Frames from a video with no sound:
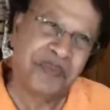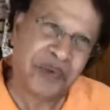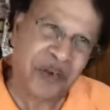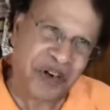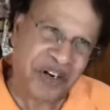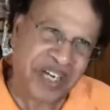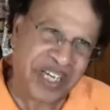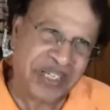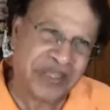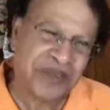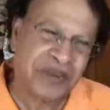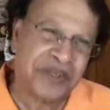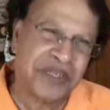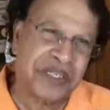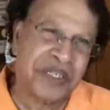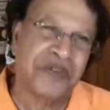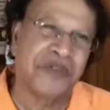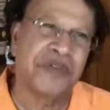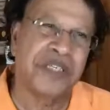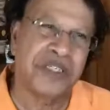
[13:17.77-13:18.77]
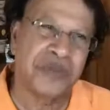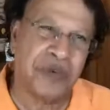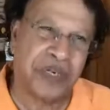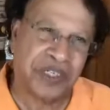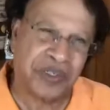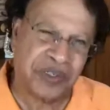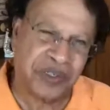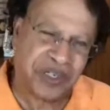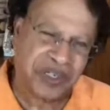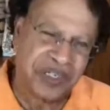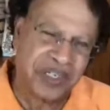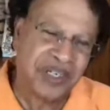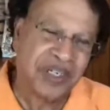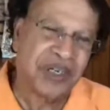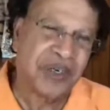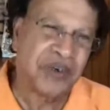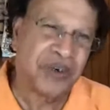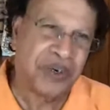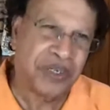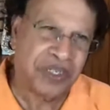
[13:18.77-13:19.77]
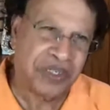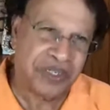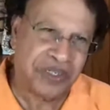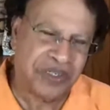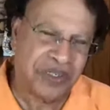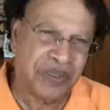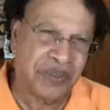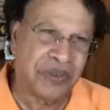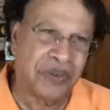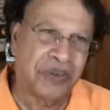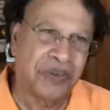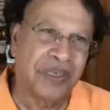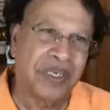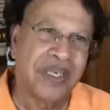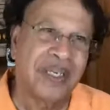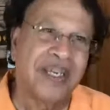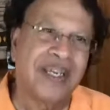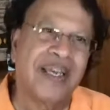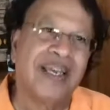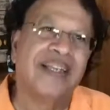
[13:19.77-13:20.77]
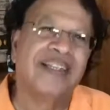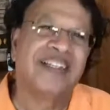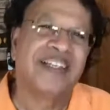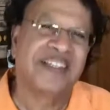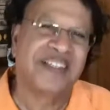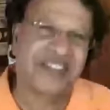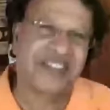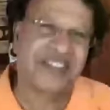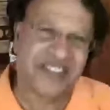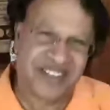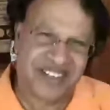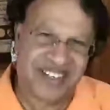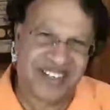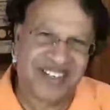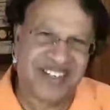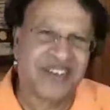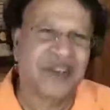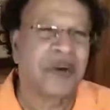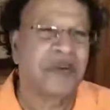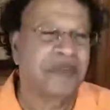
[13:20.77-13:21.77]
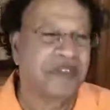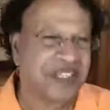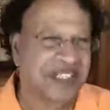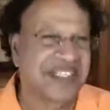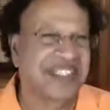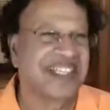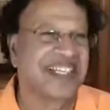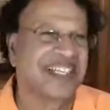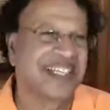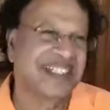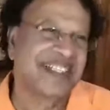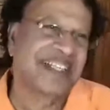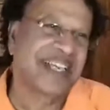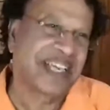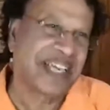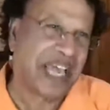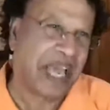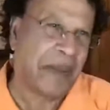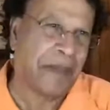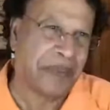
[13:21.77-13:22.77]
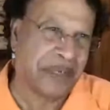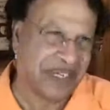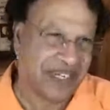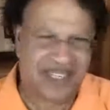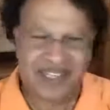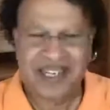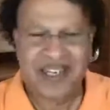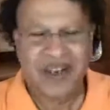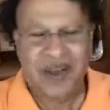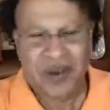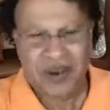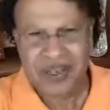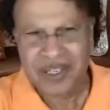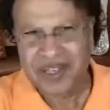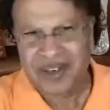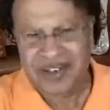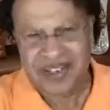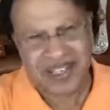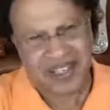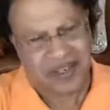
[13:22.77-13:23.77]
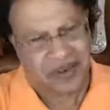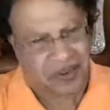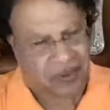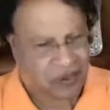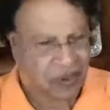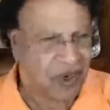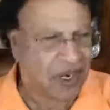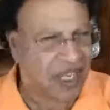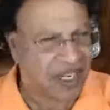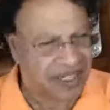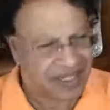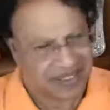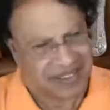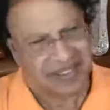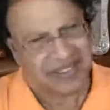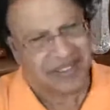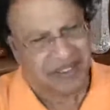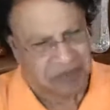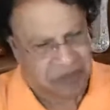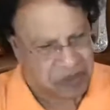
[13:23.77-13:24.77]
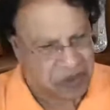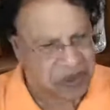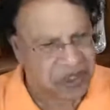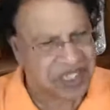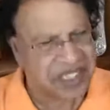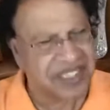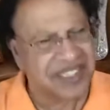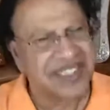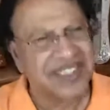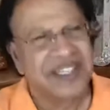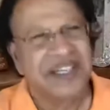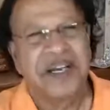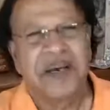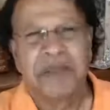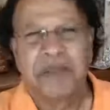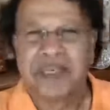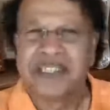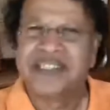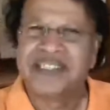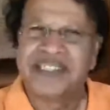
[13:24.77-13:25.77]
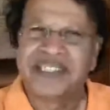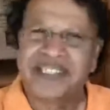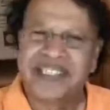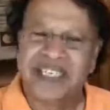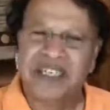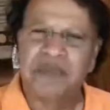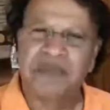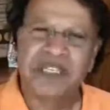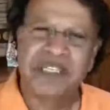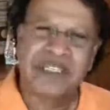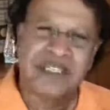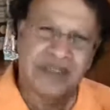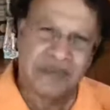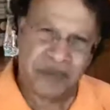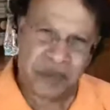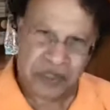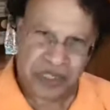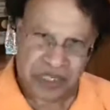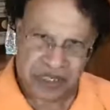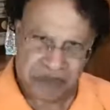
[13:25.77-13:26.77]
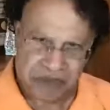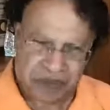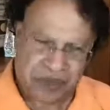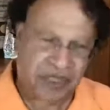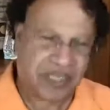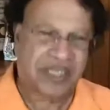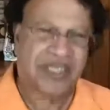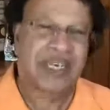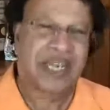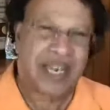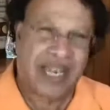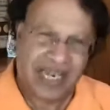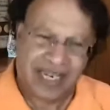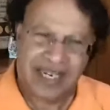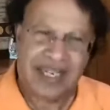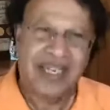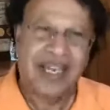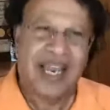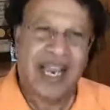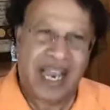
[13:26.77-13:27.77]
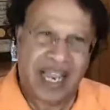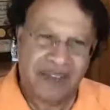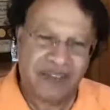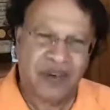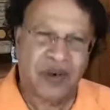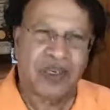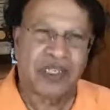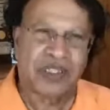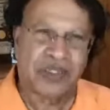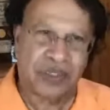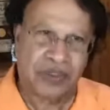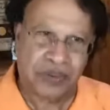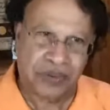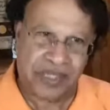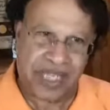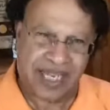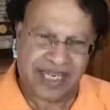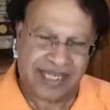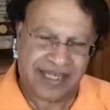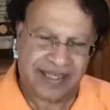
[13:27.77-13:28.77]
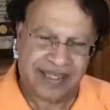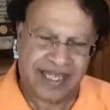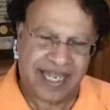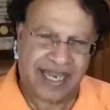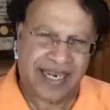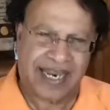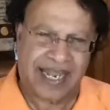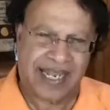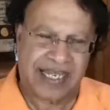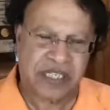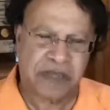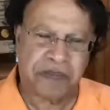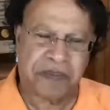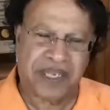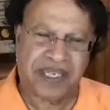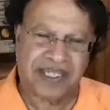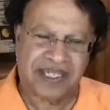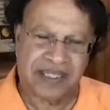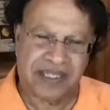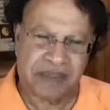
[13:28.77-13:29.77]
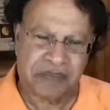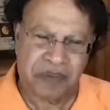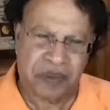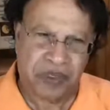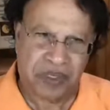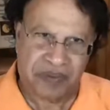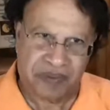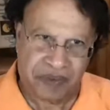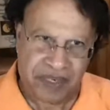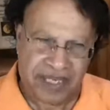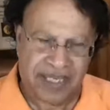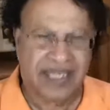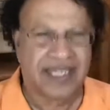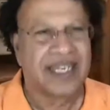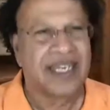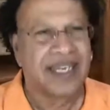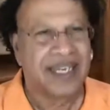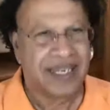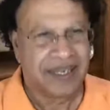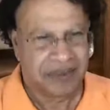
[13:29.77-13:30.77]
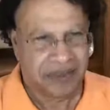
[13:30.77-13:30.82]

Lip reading: product or service what you're going to do, and the third obviously is the capital. All are important, but the team is the most important. I've gone through that aspect in the book very